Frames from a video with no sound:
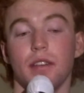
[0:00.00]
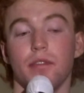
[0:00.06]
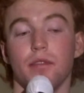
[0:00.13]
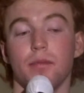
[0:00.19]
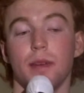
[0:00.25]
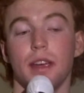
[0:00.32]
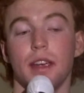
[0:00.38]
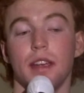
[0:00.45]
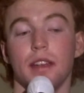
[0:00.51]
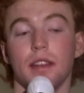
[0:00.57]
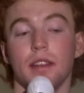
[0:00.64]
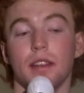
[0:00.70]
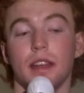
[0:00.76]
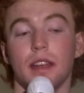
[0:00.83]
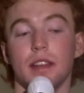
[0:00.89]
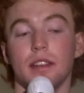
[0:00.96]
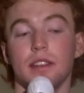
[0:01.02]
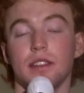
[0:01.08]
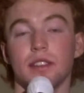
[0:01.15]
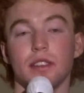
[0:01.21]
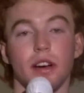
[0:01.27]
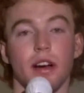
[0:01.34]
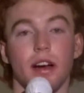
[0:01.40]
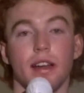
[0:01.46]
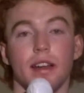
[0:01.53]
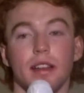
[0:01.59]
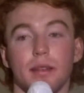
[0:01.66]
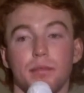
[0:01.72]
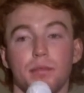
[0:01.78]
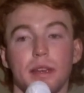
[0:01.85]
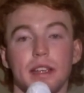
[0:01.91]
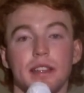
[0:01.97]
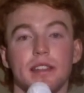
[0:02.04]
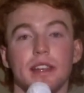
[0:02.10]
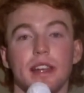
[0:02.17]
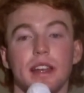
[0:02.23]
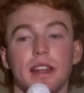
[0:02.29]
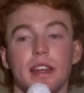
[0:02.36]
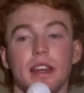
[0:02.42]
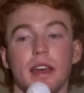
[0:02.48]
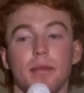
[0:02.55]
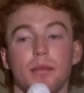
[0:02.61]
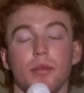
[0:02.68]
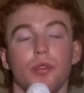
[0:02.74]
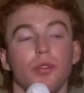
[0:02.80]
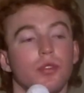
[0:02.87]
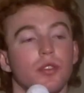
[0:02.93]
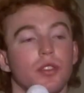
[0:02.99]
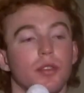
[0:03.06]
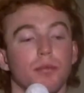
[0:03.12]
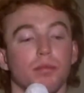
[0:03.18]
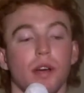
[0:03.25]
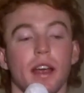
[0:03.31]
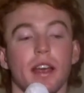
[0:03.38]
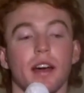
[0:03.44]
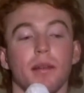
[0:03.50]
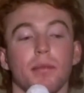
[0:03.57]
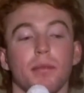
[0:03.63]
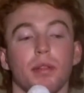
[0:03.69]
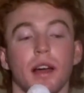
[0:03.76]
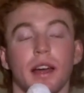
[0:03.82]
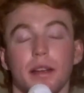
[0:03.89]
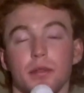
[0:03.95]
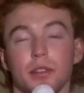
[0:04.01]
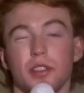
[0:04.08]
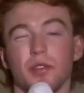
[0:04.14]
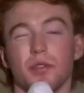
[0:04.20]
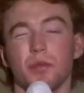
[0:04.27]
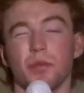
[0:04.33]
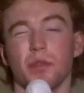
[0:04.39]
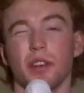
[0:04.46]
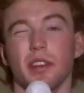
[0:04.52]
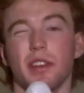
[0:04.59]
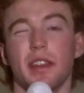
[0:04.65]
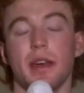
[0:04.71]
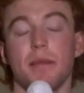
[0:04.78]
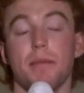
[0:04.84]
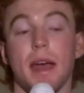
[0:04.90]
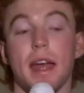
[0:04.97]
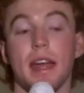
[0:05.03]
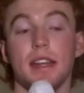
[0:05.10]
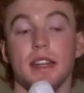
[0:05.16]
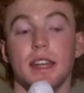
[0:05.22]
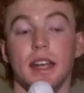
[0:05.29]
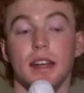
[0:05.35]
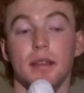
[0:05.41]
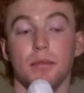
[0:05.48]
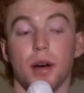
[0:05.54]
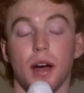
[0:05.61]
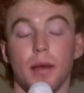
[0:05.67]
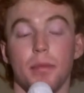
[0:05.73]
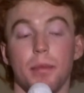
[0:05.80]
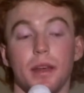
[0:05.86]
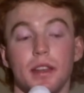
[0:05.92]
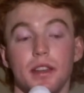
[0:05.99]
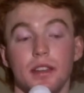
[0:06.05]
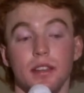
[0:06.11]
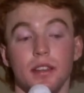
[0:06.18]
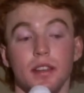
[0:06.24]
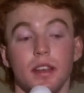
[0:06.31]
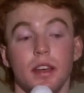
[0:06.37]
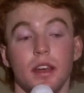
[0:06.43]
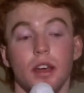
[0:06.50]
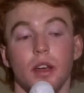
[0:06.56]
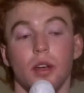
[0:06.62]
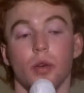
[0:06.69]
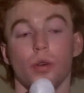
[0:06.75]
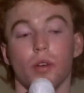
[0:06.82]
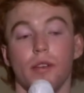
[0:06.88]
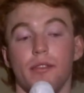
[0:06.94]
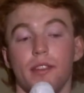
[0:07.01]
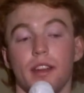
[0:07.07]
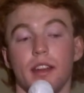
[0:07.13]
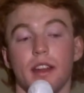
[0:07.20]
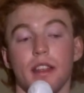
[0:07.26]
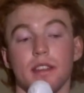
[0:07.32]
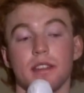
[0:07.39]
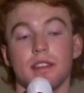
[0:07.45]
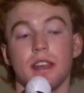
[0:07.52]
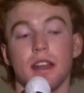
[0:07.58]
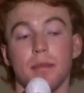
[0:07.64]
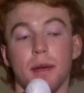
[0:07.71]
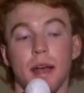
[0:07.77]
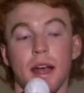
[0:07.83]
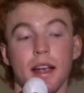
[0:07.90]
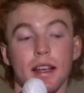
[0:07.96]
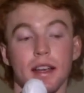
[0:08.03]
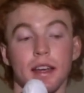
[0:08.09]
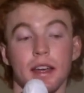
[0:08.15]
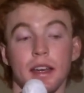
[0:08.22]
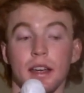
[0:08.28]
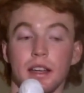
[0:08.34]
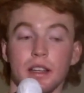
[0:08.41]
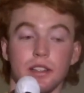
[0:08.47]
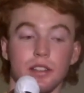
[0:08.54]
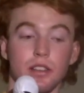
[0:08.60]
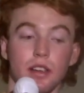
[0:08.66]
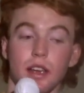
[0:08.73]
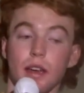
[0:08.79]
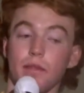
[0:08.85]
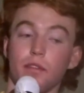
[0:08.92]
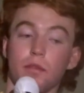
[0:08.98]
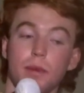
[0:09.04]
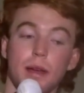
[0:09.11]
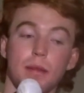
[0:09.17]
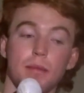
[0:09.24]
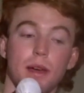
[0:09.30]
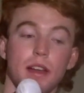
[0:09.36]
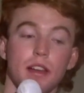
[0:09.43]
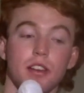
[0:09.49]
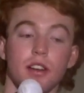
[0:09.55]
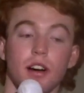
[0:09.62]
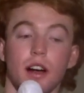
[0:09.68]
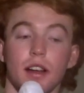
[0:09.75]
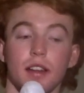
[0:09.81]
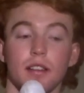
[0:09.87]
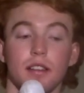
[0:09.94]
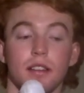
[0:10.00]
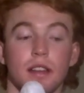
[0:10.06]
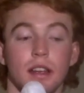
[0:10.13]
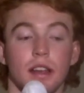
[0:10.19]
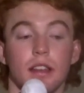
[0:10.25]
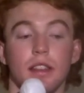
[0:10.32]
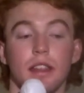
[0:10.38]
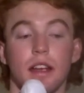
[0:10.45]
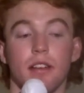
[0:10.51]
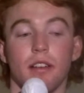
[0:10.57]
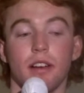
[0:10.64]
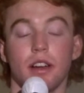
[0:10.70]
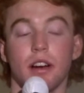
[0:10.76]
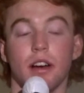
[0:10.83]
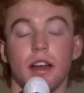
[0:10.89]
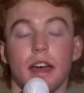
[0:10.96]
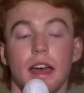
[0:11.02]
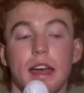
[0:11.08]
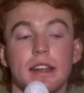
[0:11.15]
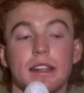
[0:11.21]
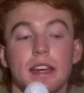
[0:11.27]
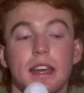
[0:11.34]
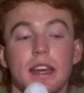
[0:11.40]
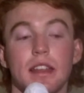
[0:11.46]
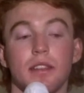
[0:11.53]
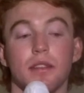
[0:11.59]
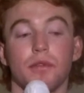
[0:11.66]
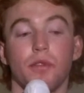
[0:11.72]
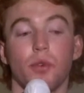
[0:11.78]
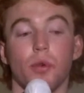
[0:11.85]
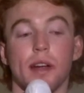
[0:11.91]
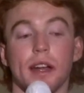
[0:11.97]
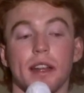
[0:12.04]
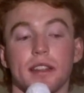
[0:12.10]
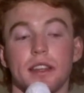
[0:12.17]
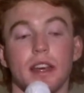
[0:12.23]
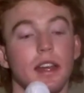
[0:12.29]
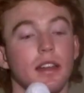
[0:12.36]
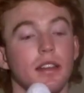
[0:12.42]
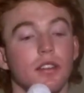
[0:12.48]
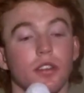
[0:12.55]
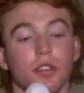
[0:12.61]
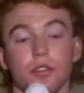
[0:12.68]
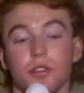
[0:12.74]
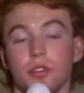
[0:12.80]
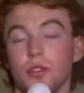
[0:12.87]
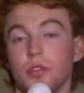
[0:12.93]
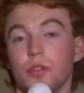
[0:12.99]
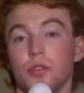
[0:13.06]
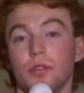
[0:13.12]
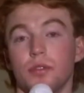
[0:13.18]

me, they didn't sign a big CDM who's going to break up play, which is really their main need in my opinion, or even another centre-back. So yeah, for me, Man United, they're in 18th, 4 out of 10, not too good.